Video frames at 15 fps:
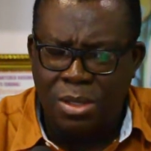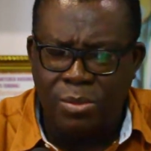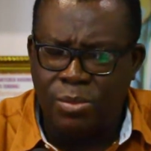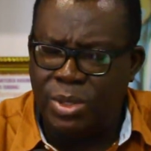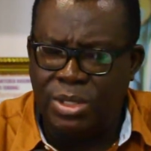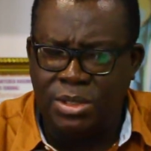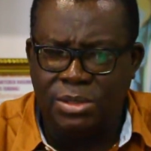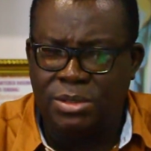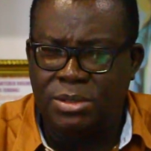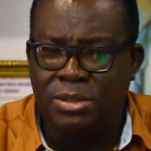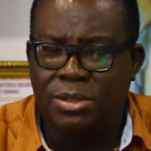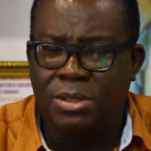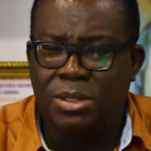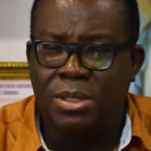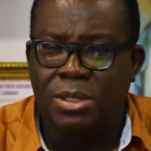
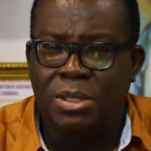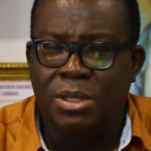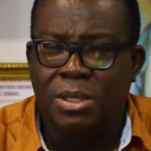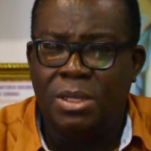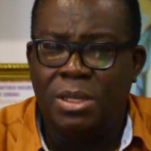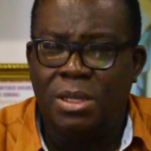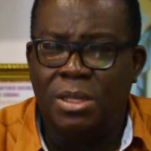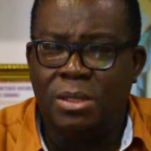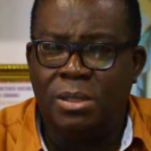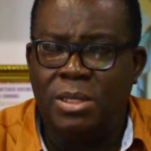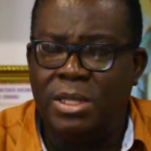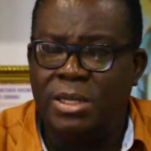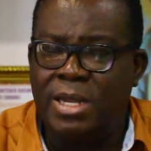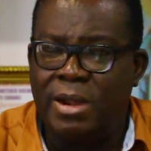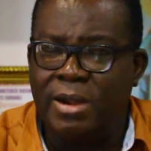Please.
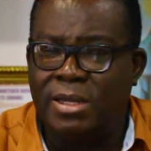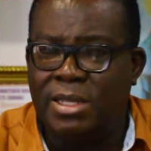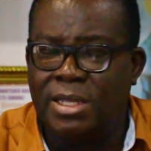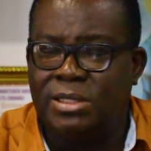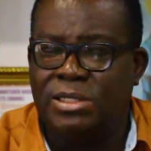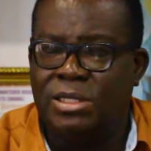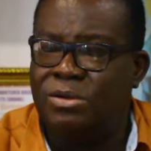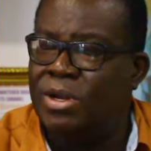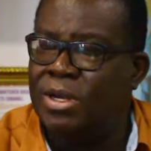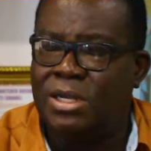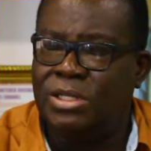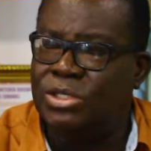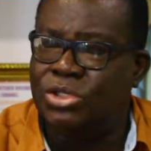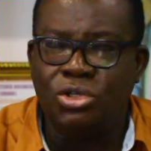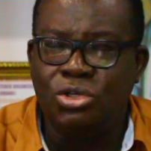The Director General
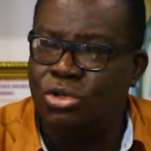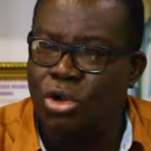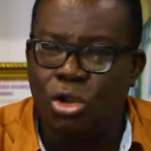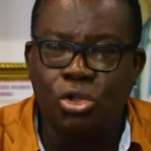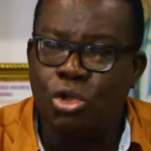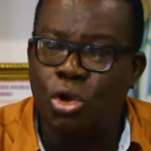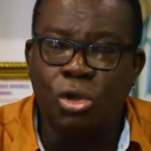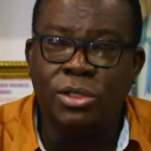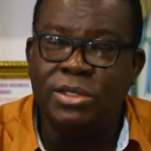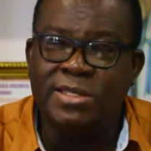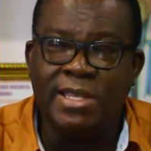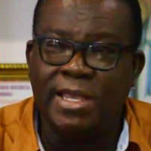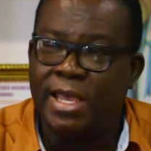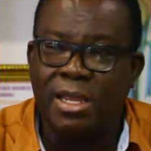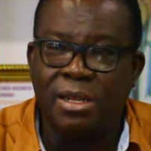is not on
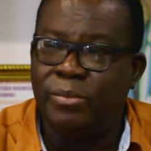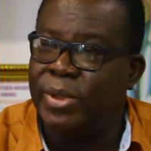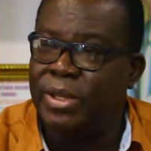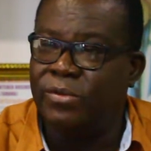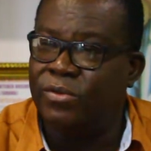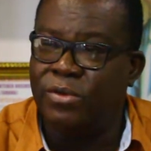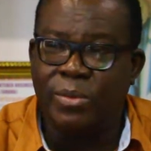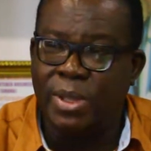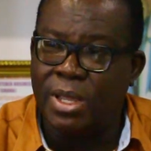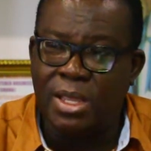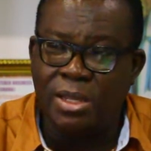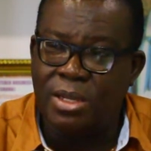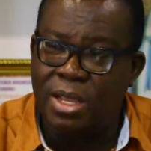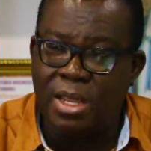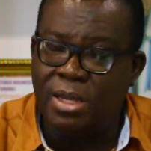secondment from
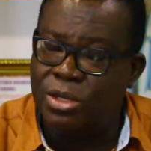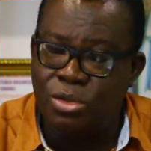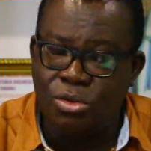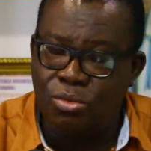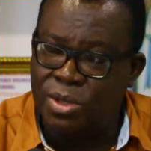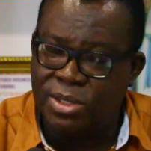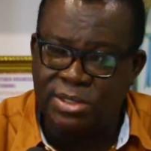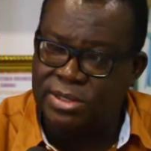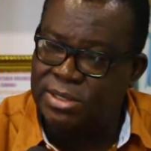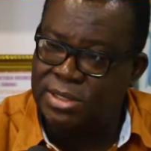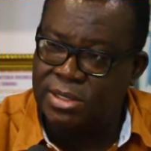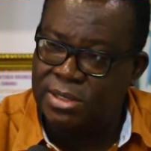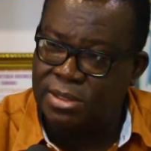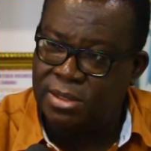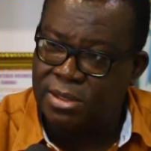KNUST.